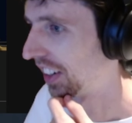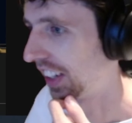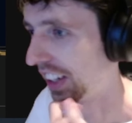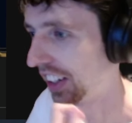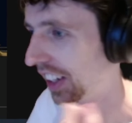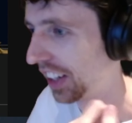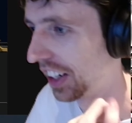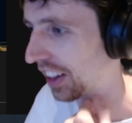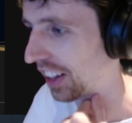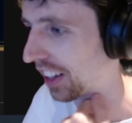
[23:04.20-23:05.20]
yeah, like
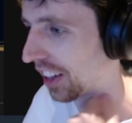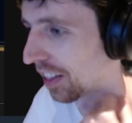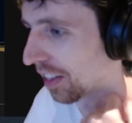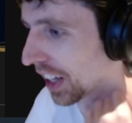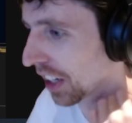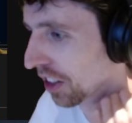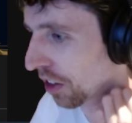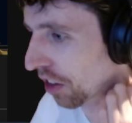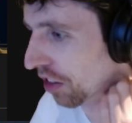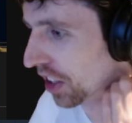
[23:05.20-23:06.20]
that's how
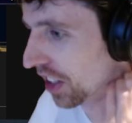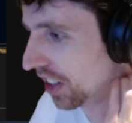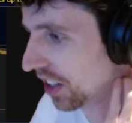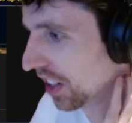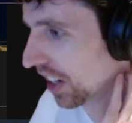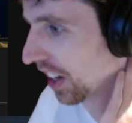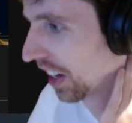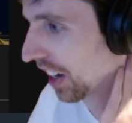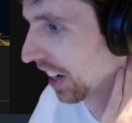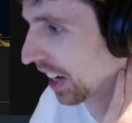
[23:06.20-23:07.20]
rough this is.
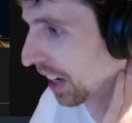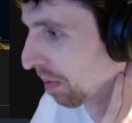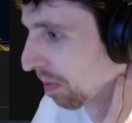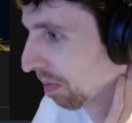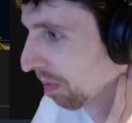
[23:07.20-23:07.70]
Um,